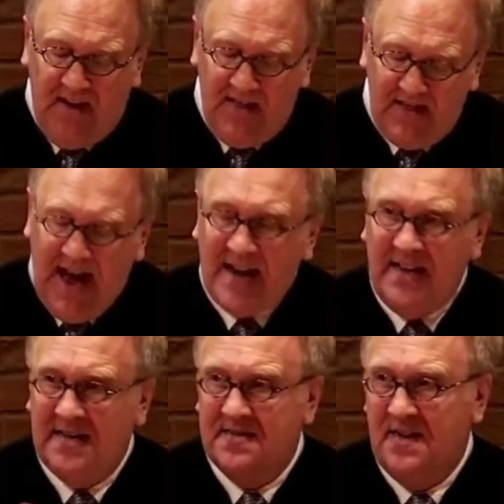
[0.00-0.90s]
That
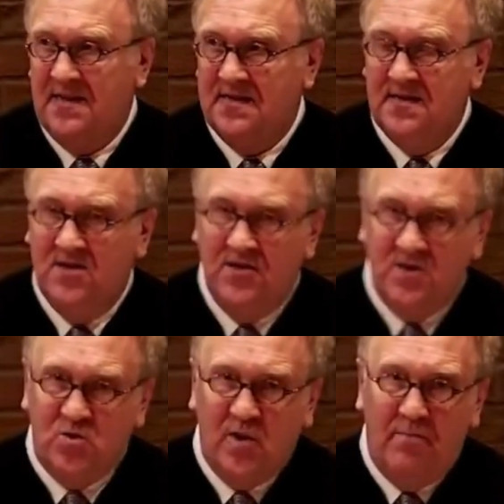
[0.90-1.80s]
gets us to the
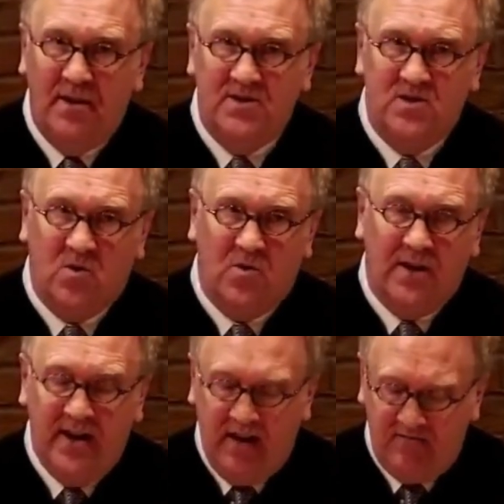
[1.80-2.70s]
troubling
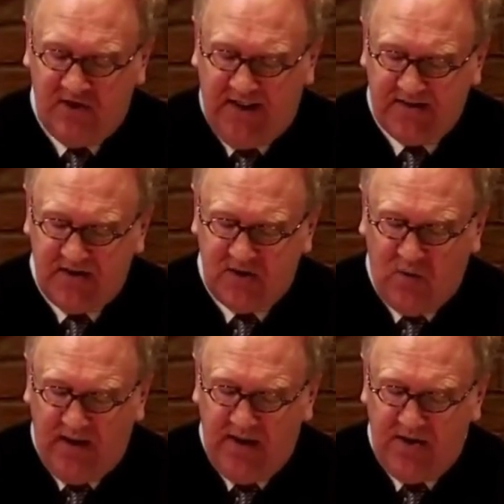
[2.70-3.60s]
story of Genesis
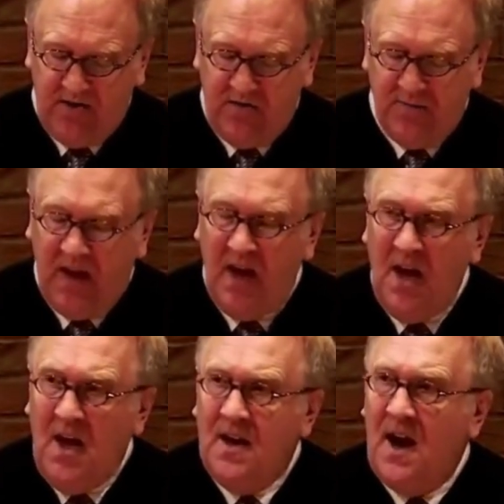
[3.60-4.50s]
22.
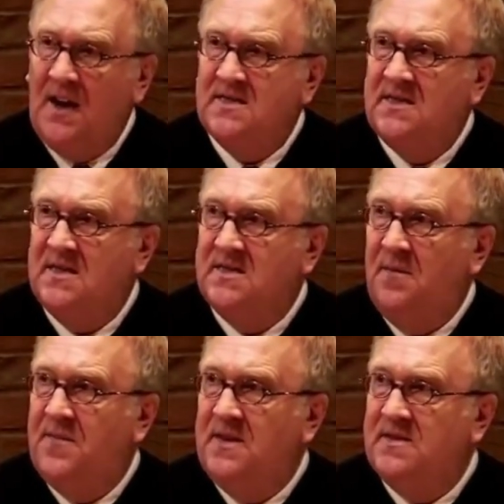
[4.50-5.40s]
God sets
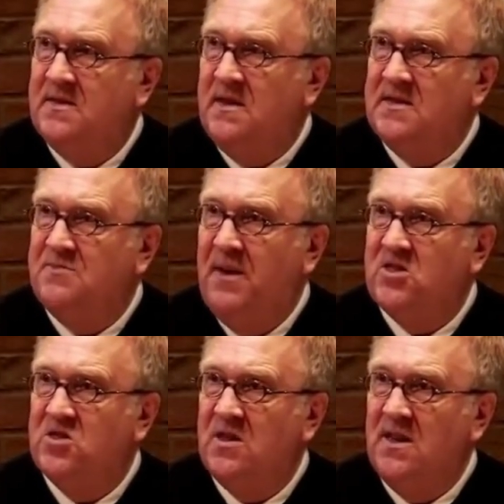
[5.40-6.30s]
up this
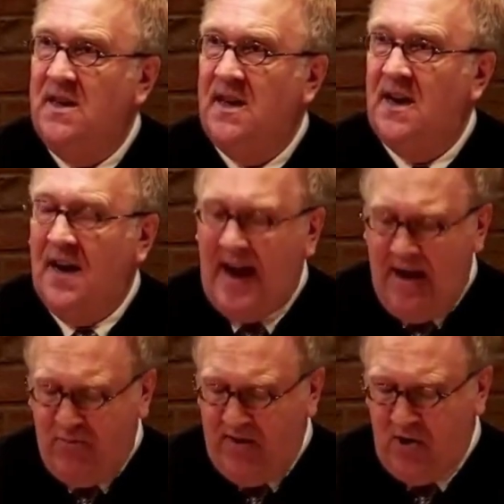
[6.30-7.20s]
especially
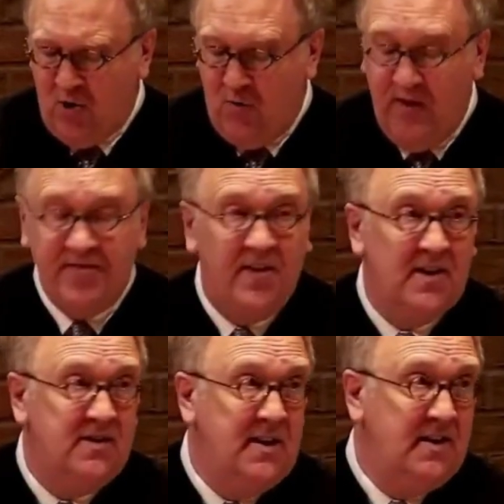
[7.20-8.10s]
elaborate,
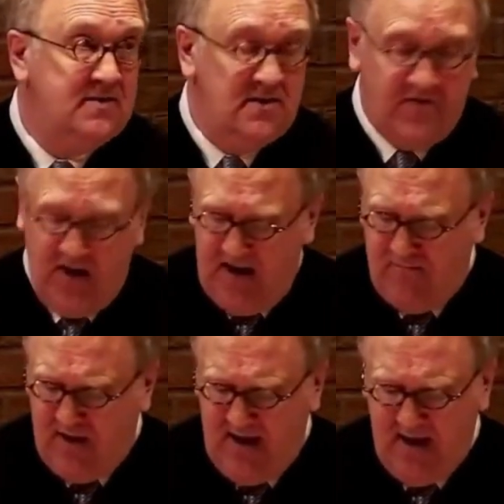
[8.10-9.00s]
horrific test for
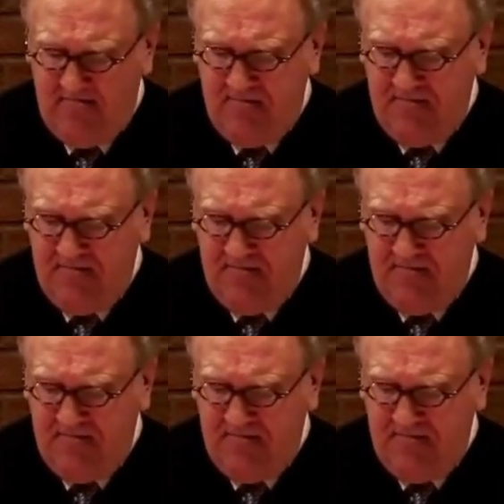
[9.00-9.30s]
Abraham.